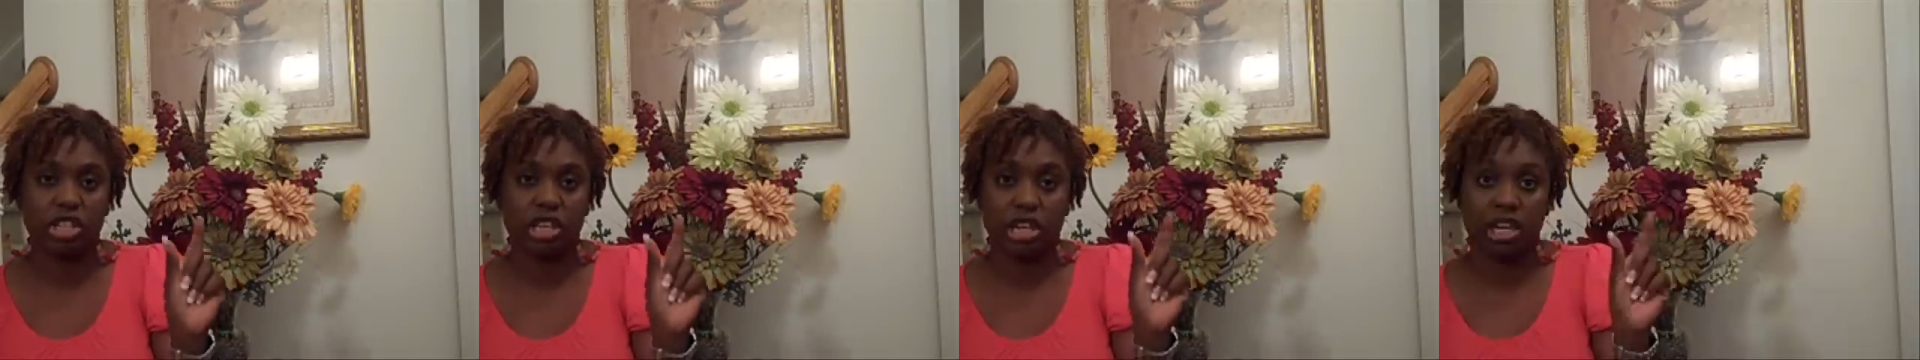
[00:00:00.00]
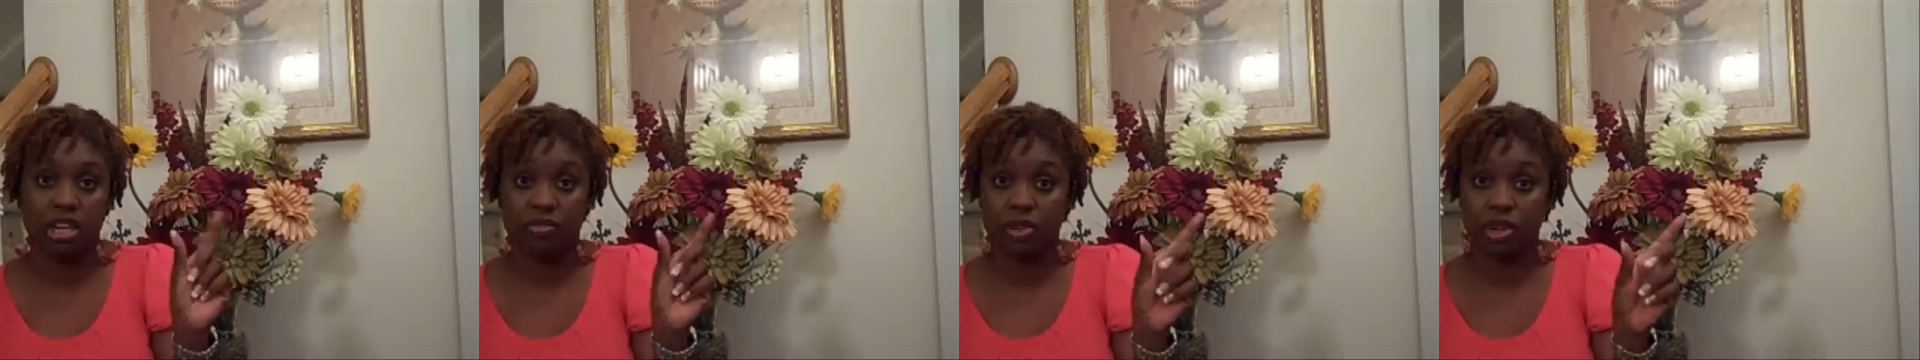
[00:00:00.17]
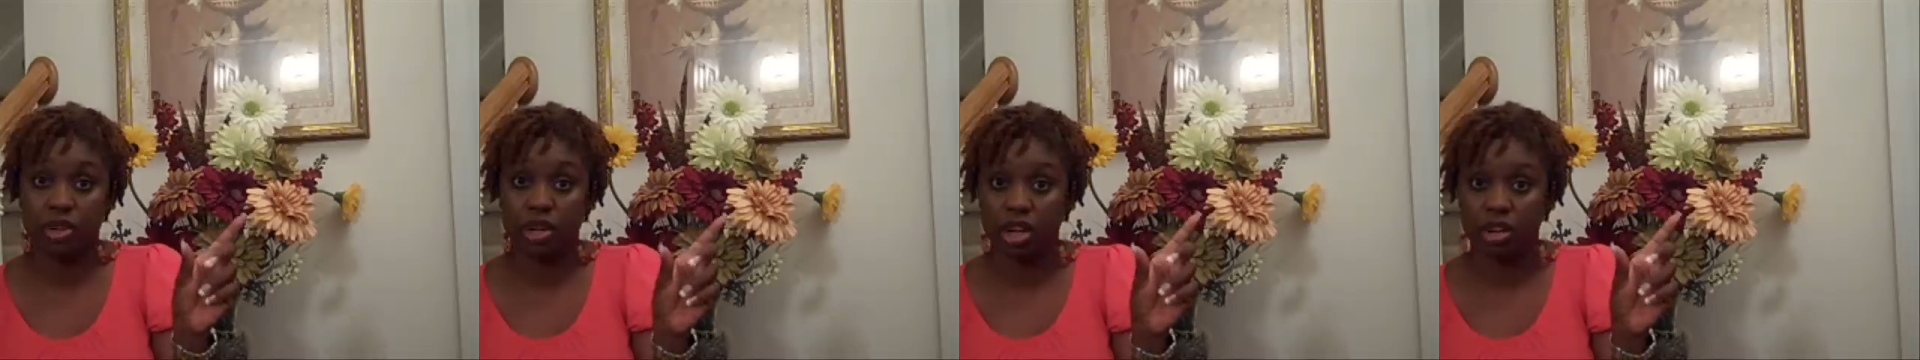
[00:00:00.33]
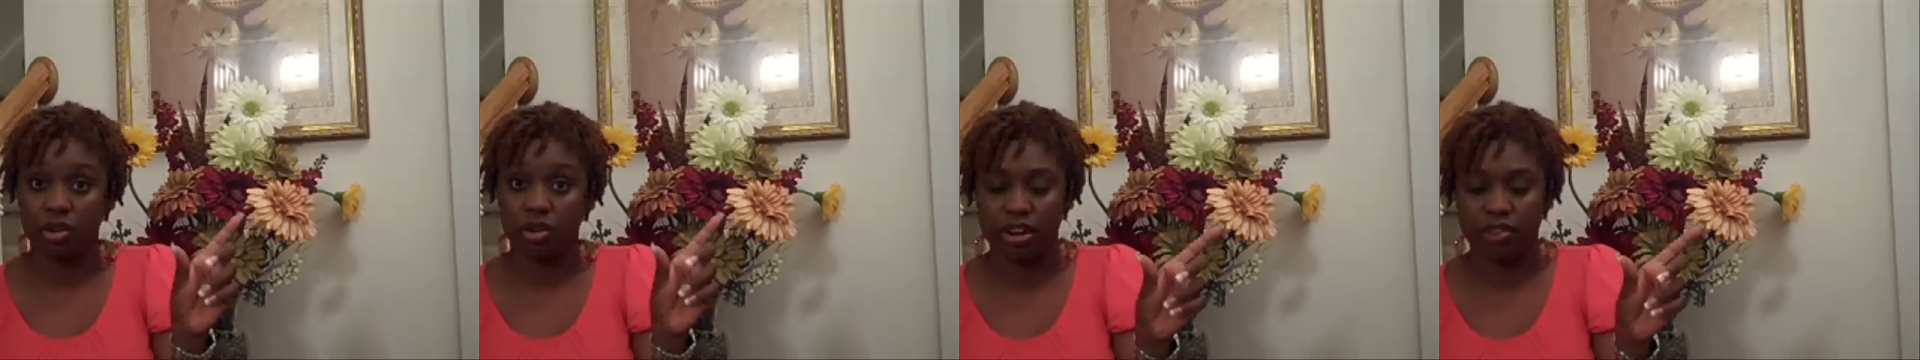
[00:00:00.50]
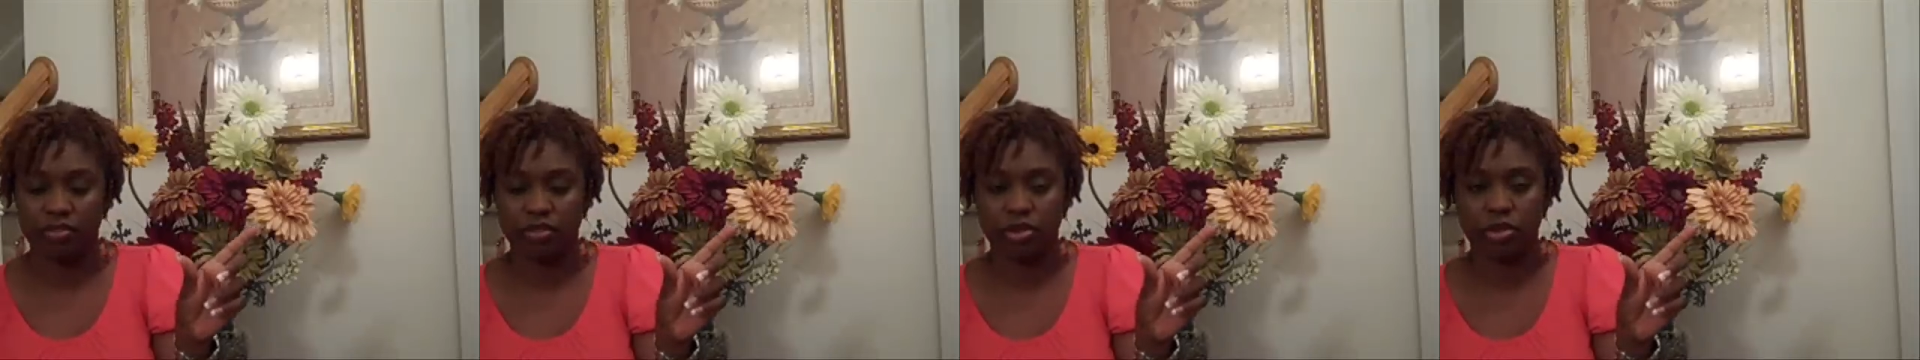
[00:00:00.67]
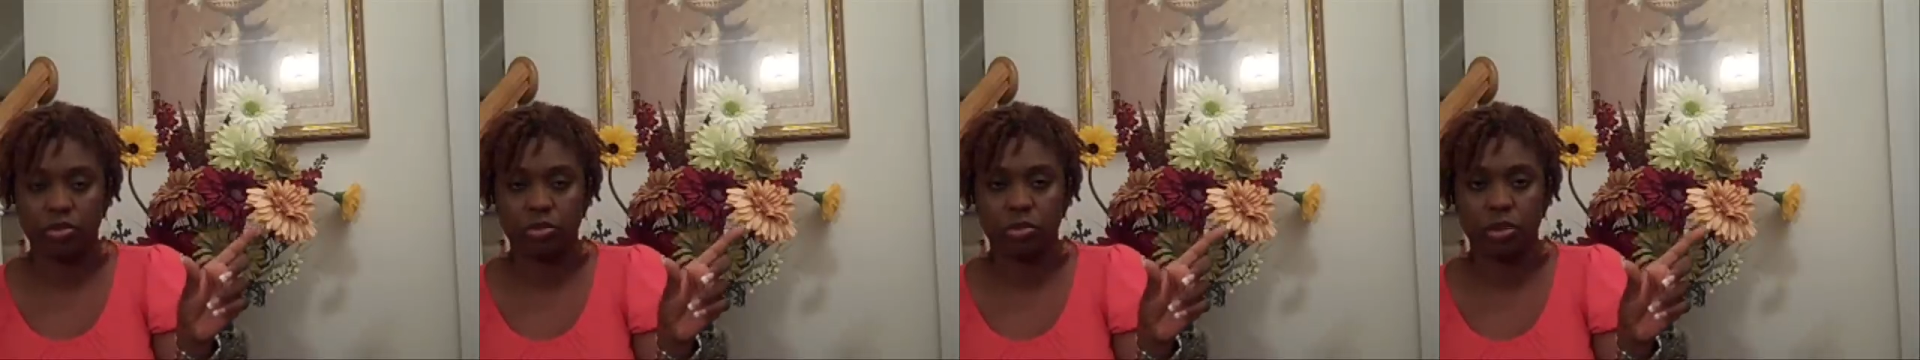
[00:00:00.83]
and if you go
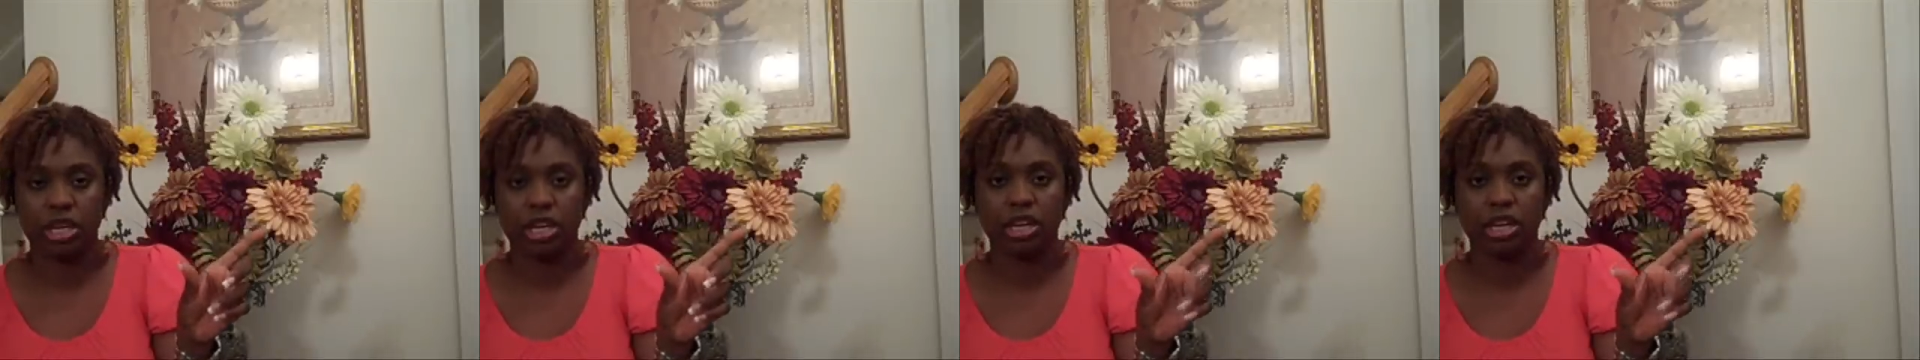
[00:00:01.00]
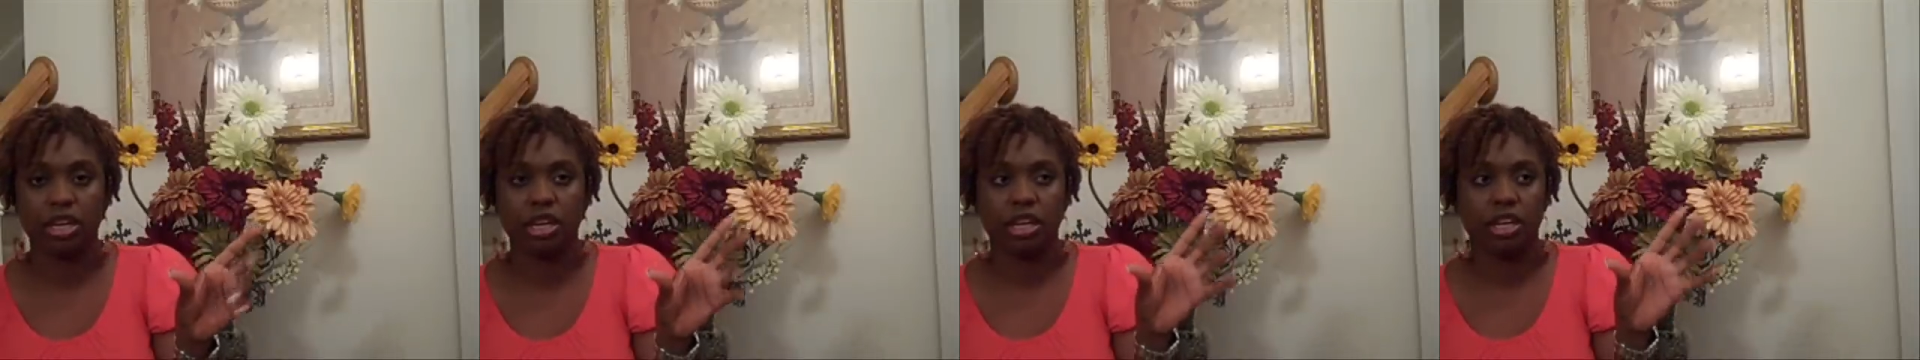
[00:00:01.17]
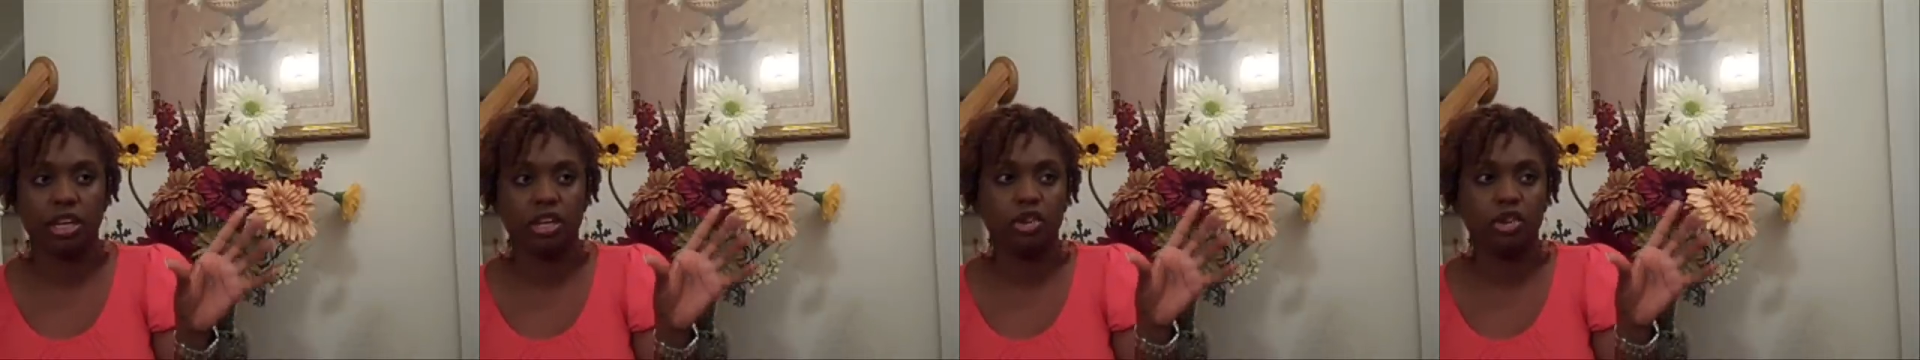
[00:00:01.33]
every week,